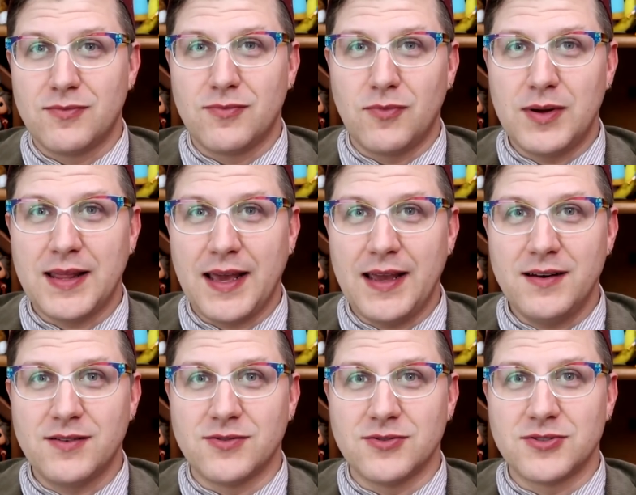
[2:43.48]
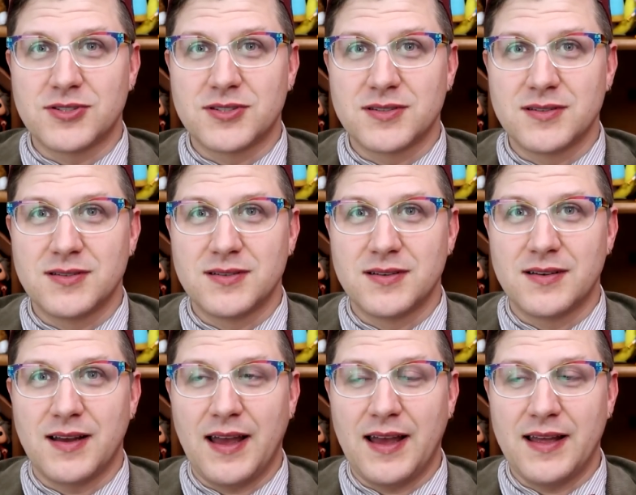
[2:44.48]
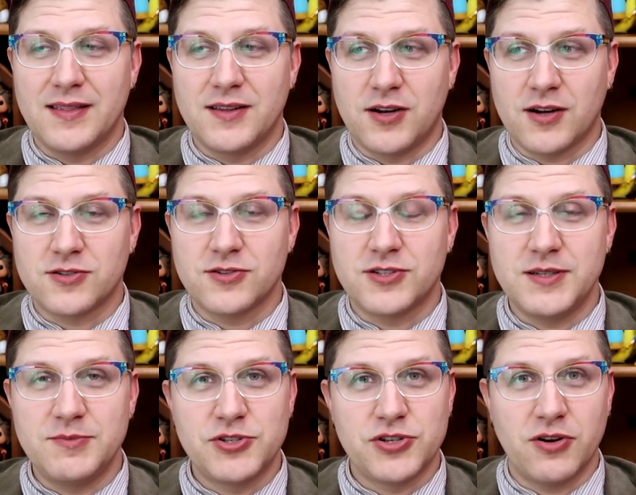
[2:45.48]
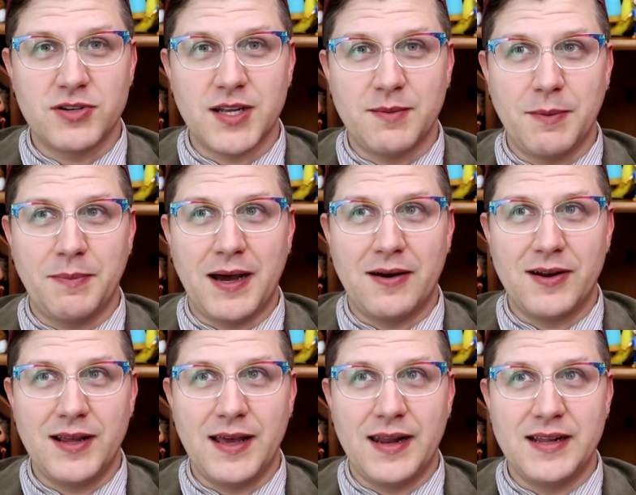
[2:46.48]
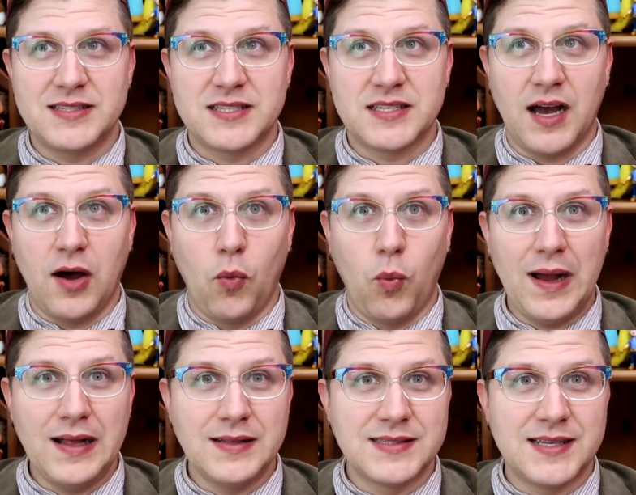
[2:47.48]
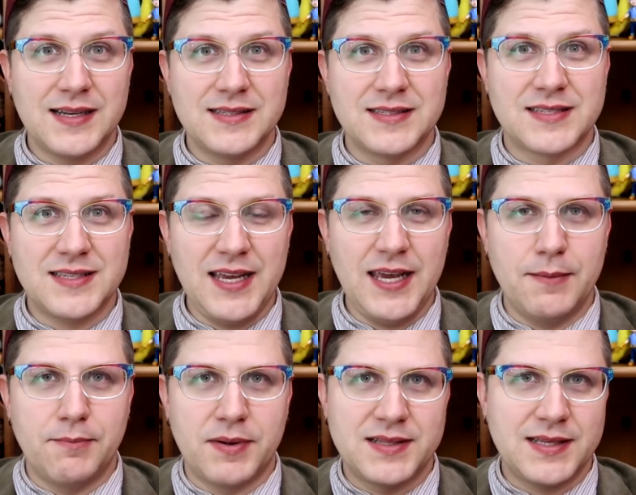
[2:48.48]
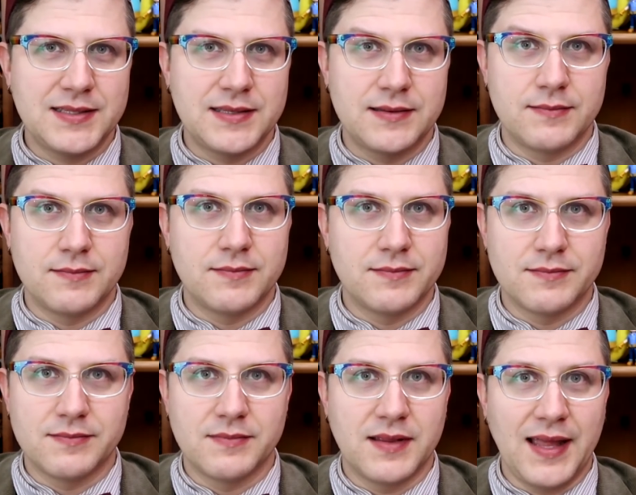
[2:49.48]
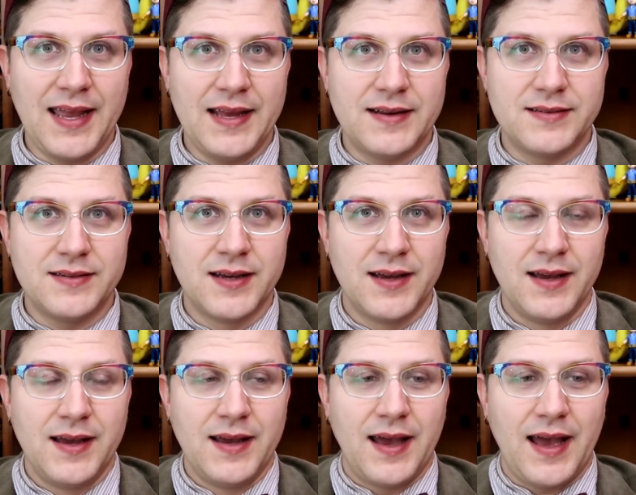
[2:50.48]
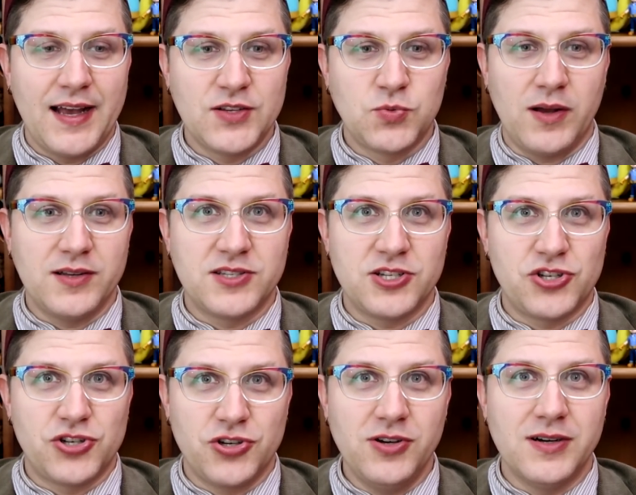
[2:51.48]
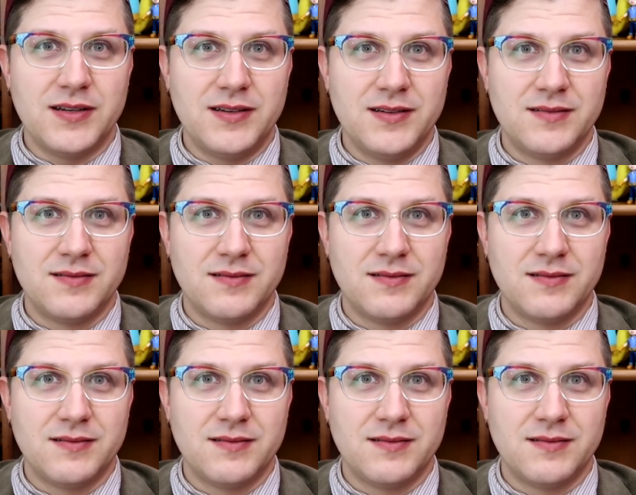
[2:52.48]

with Handles, and the Doctor seems choked up about it, and it's a well-done scene, but it doesn't land as well as it should,